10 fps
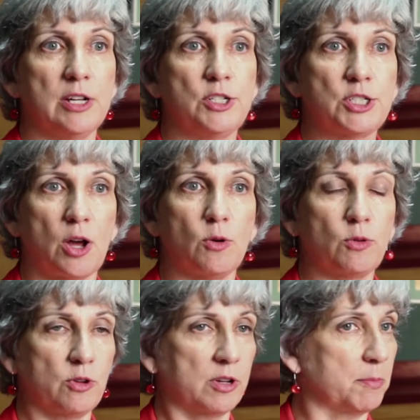
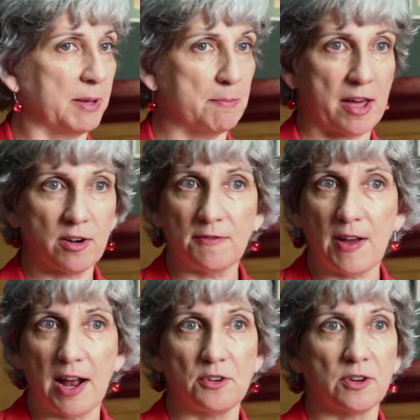So you could be matter of
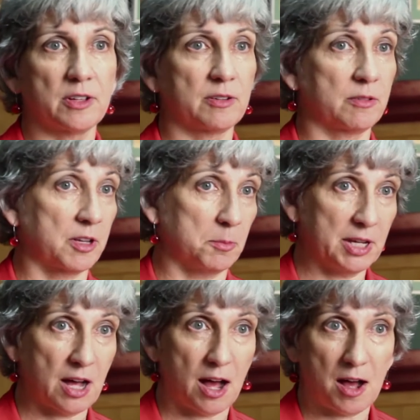fact, you're going
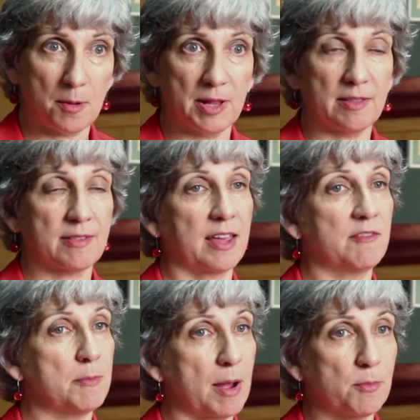to be calm and say,
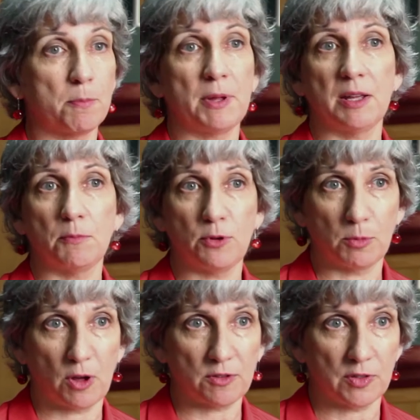remember, pee and
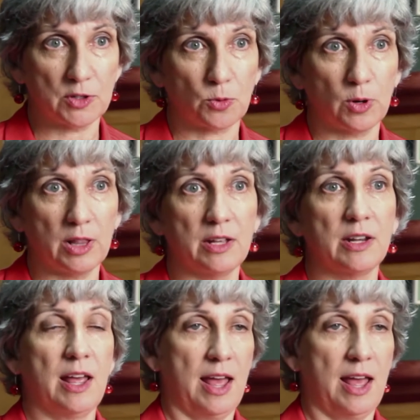poop goes in the toilet.